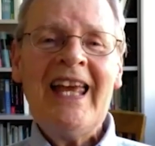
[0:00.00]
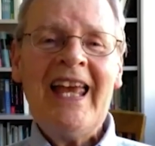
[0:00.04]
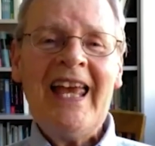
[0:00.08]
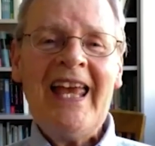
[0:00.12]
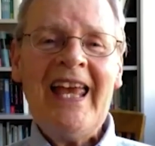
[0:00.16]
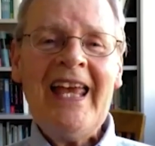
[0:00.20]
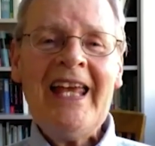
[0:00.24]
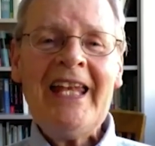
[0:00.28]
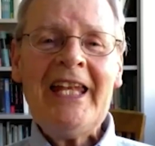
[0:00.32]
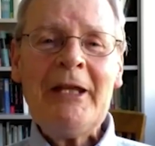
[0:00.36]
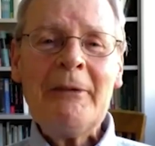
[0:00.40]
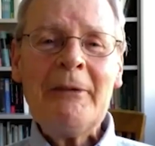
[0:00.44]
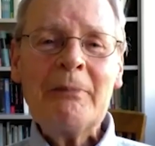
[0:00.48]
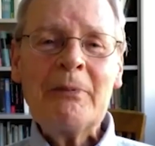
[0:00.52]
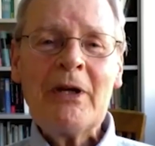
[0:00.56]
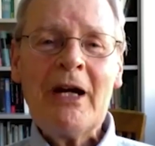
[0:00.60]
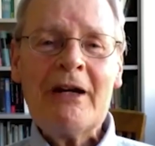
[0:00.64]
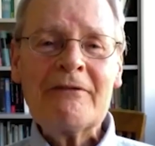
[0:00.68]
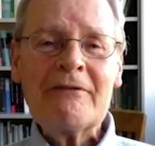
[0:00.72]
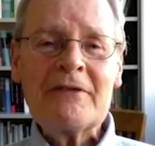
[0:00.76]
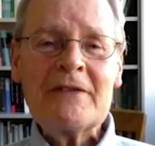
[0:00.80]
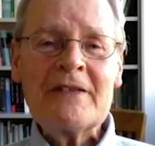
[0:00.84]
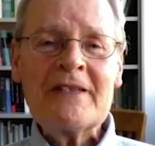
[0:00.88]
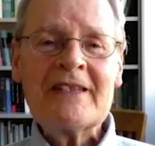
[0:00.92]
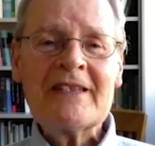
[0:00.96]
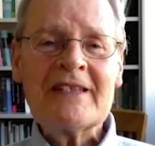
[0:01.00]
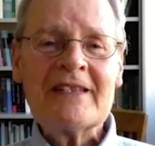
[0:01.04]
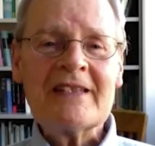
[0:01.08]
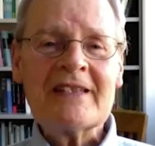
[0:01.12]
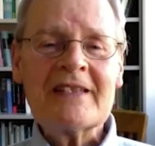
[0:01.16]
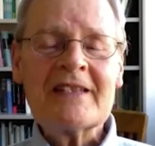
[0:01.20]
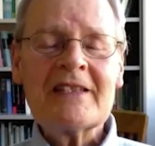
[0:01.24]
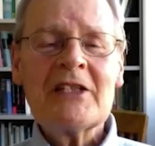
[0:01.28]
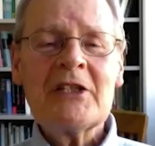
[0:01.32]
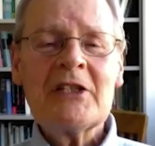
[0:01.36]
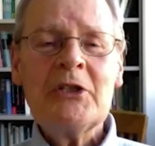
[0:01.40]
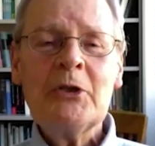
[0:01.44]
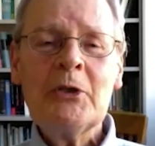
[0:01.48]
any
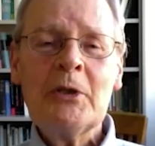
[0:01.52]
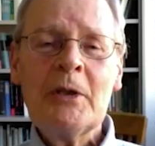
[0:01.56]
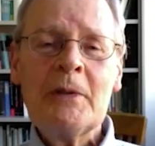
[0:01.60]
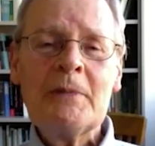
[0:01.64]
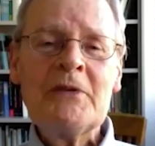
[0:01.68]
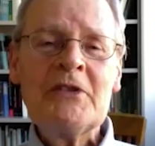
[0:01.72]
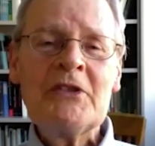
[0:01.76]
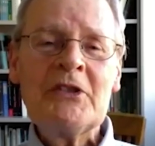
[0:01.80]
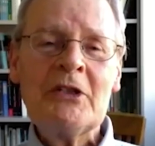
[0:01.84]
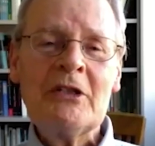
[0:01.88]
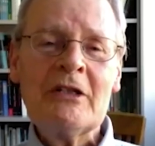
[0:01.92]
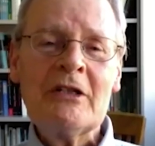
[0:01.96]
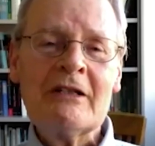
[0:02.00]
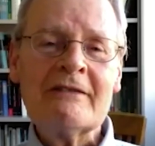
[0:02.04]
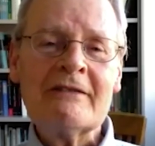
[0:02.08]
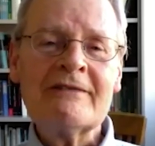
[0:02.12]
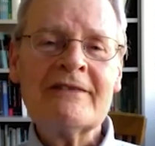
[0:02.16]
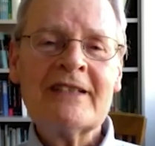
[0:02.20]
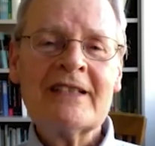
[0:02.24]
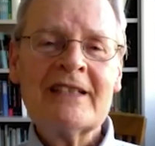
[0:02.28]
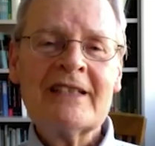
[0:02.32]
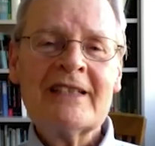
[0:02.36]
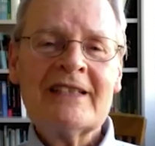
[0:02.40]
preferences you observe